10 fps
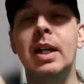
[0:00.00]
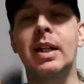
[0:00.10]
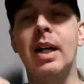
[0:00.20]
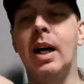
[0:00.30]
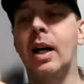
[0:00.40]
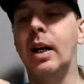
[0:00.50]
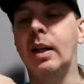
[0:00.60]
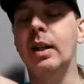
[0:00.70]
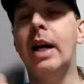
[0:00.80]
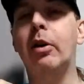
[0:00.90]
uh,
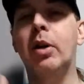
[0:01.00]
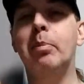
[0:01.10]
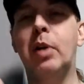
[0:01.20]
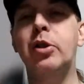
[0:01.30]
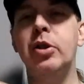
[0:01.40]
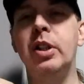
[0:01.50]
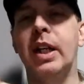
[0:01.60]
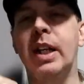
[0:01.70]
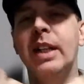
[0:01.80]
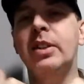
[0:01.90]
glottal compression, you
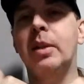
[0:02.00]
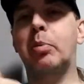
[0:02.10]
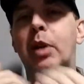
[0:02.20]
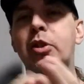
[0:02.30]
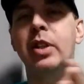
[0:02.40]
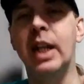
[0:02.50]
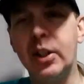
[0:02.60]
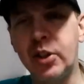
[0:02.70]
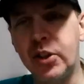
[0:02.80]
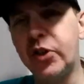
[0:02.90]
get a nice compression, and
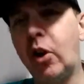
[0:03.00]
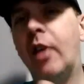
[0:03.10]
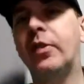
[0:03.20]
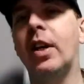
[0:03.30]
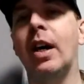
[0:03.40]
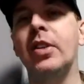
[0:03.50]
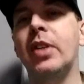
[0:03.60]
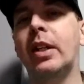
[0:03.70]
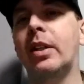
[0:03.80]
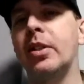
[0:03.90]
it's a soft
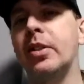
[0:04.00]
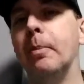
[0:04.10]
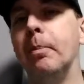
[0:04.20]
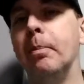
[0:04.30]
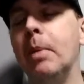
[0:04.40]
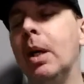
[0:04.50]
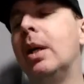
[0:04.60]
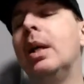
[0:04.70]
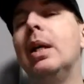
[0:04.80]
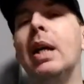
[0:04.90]
onset because it's a mm.
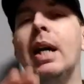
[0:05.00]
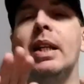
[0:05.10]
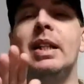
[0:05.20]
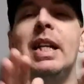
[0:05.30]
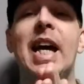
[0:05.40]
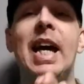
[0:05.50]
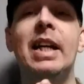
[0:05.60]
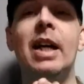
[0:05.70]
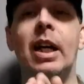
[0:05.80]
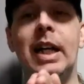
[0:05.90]
And then the
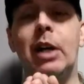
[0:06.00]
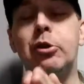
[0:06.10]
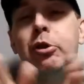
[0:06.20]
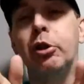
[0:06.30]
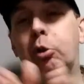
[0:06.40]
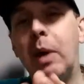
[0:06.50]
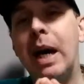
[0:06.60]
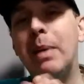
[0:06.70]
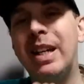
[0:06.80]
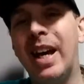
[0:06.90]
N allows you to
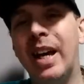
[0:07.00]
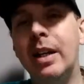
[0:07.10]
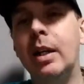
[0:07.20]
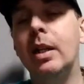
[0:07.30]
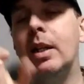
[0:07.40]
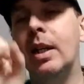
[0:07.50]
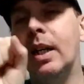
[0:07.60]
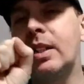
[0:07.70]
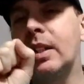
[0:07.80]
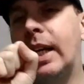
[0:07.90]
grab again,
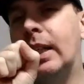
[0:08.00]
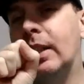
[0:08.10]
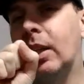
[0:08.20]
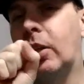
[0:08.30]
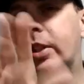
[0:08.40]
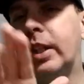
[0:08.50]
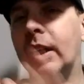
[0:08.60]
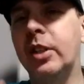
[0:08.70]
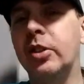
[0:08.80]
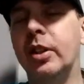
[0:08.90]
a slight little
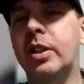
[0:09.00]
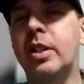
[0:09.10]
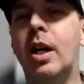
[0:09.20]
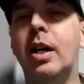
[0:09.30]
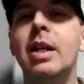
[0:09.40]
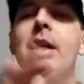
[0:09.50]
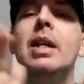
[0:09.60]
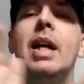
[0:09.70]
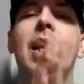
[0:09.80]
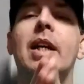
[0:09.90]
articulation of the tongue,
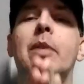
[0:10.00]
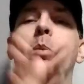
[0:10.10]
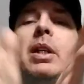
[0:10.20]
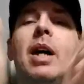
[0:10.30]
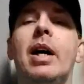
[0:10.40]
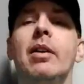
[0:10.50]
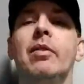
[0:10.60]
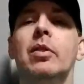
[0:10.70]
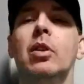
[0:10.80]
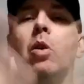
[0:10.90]
and then we kind
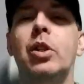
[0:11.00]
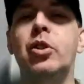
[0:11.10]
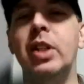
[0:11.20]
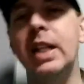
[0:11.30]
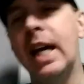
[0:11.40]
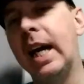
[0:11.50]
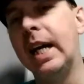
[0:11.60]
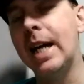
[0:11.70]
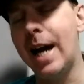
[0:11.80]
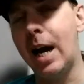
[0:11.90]
of launch the
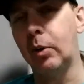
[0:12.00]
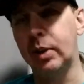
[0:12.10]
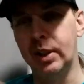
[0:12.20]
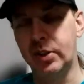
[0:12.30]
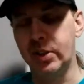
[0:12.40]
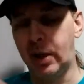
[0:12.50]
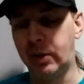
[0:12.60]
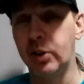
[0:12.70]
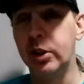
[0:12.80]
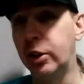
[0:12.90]
A out. And this is how
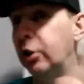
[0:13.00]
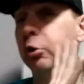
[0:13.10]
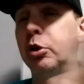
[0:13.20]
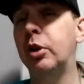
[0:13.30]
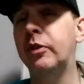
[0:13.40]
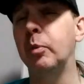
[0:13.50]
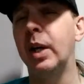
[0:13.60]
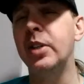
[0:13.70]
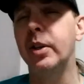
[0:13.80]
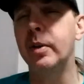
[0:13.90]
it goes. You can do it two different
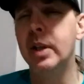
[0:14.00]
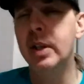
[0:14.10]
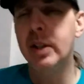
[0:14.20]
ways here.